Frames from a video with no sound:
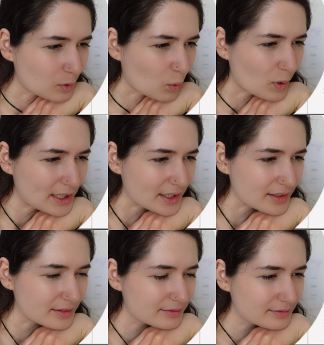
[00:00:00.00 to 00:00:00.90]
Why?
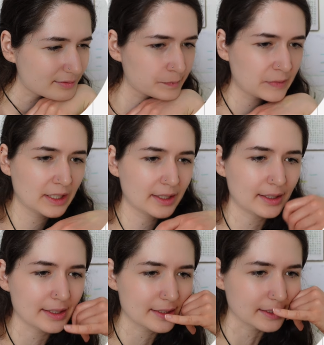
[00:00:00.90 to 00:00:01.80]

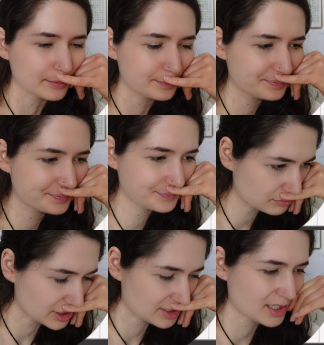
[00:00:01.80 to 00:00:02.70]
Let's see.
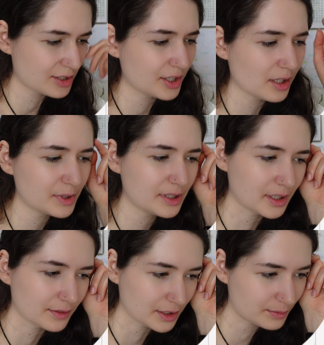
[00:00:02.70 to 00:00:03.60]
It says JLPT
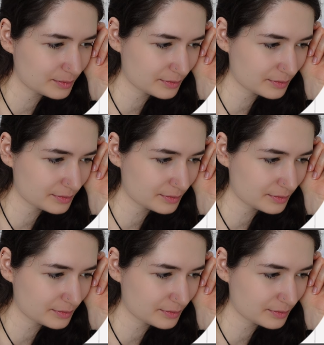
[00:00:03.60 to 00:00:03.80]
level.